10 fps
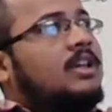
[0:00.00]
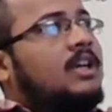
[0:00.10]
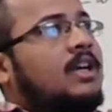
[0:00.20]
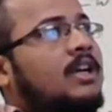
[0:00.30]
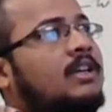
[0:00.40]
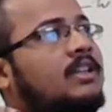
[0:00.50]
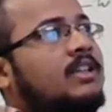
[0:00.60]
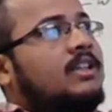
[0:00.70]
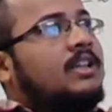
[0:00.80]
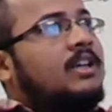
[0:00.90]
and
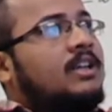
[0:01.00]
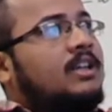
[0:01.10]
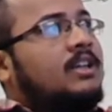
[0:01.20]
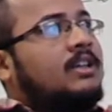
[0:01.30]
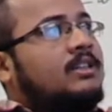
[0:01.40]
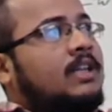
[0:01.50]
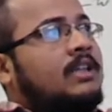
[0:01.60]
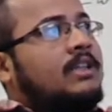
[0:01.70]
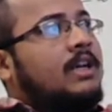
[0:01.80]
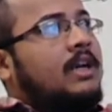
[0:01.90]

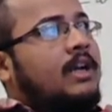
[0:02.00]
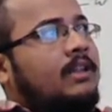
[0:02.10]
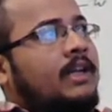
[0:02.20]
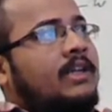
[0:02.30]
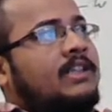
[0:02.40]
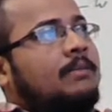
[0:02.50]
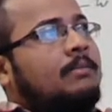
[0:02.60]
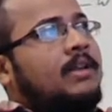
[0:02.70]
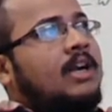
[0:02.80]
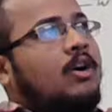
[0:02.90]
they
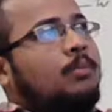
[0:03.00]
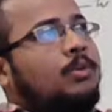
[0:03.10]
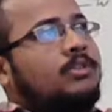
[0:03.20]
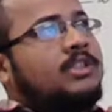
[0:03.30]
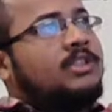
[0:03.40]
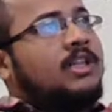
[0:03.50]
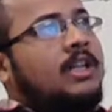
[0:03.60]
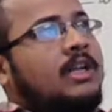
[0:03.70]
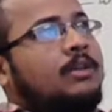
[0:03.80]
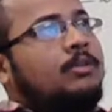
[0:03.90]
determine the output signal
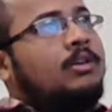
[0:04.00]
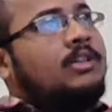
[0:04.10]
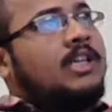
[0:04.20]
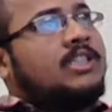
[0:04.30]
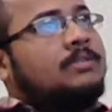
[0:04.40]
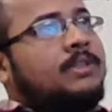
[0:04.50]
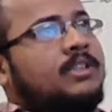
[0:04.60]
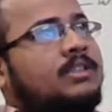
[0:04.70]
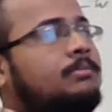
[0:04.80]
that neuron transmit